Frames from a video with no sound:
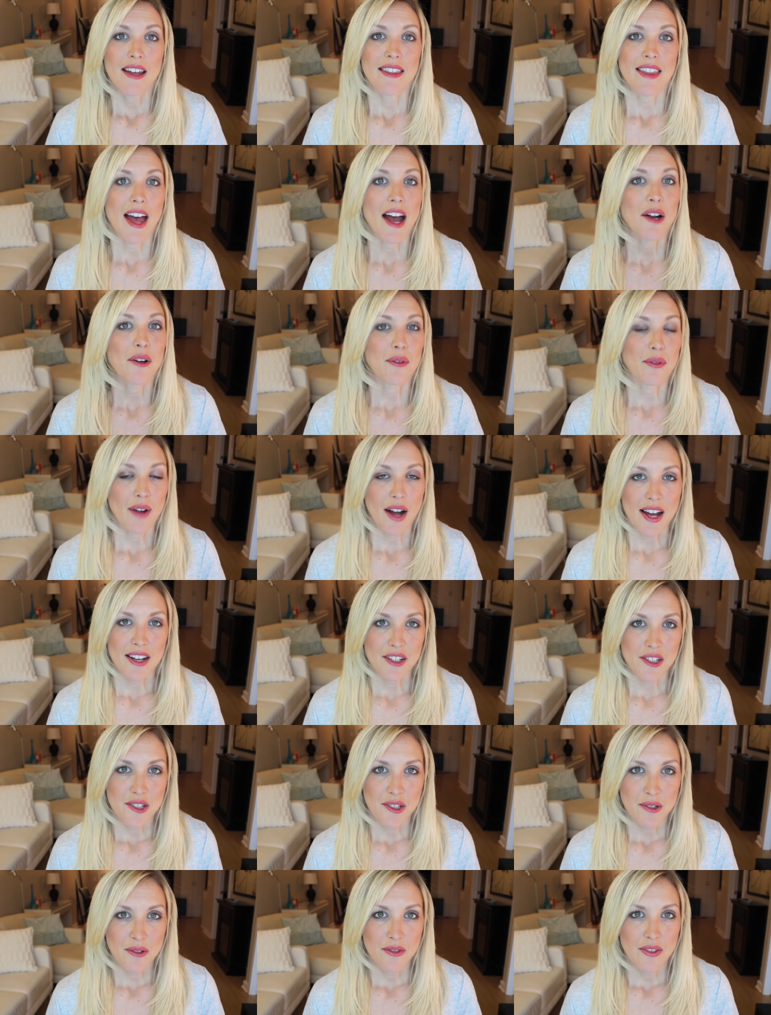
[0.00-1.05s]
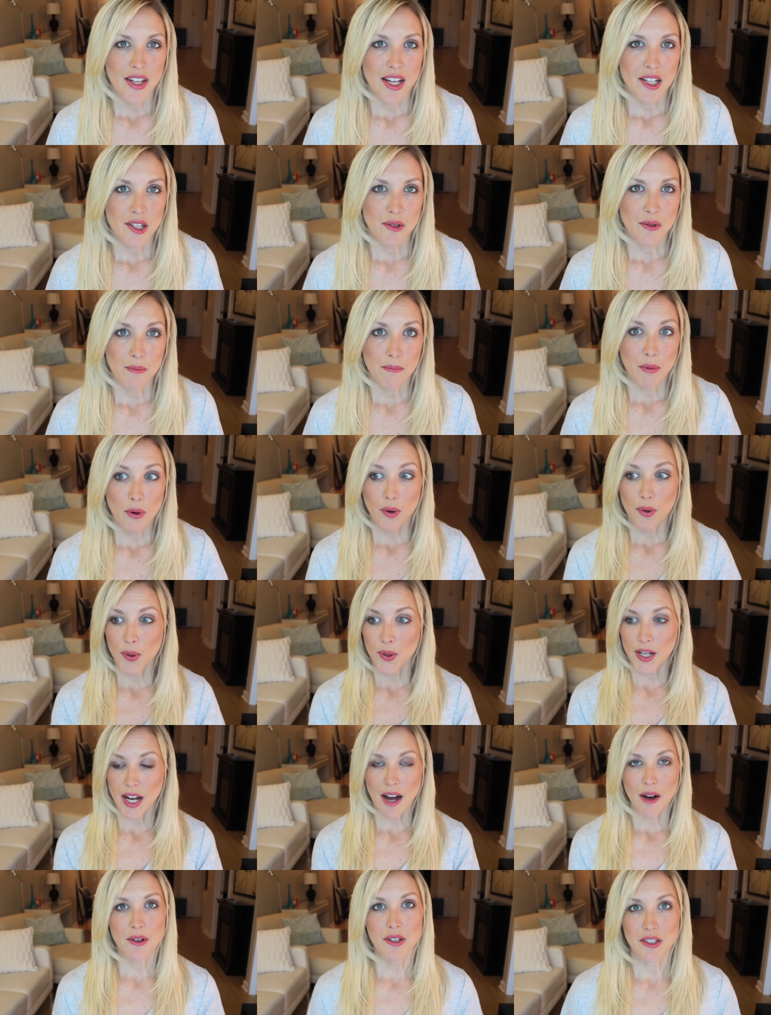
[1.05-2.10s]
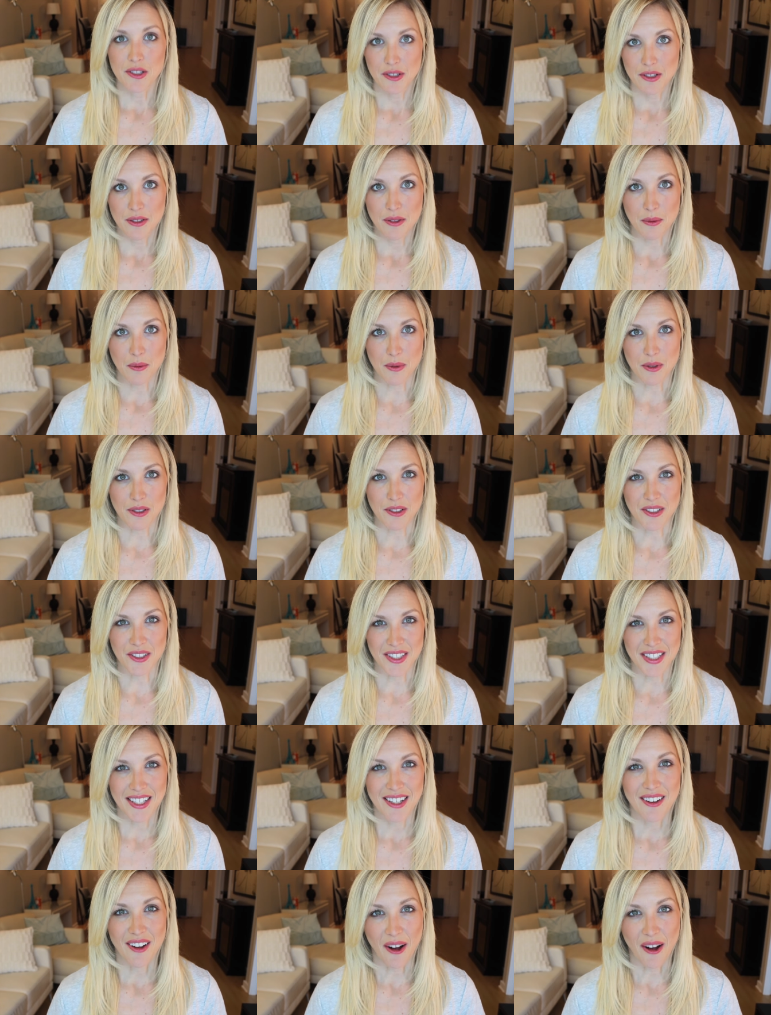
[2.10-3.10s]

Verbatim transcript: that gratitude that you put out into the world.